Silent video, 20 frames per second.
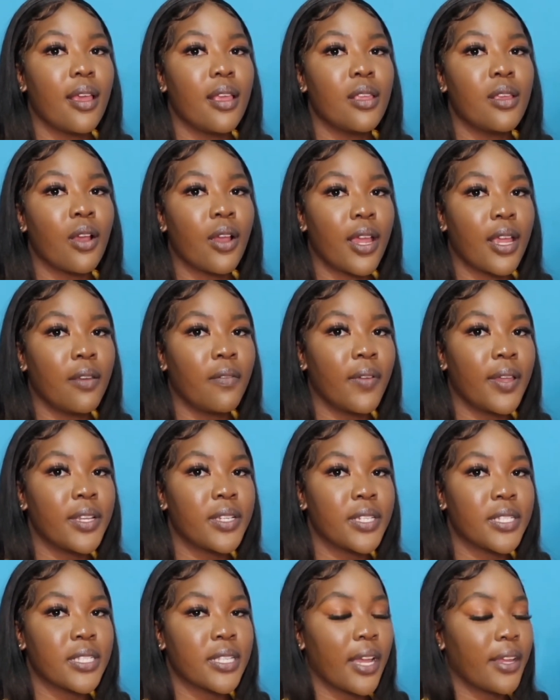your
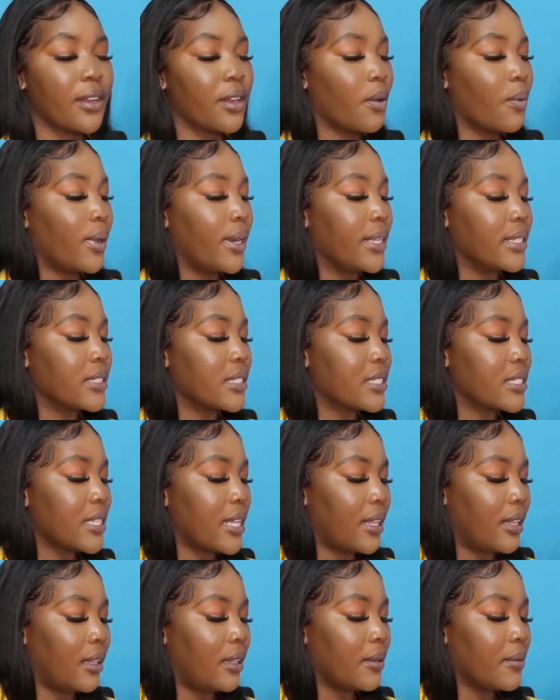inventories that you're willing to
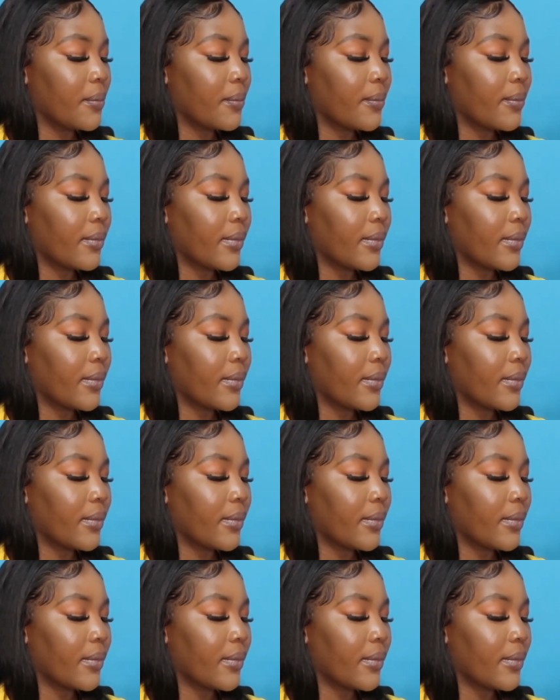sell,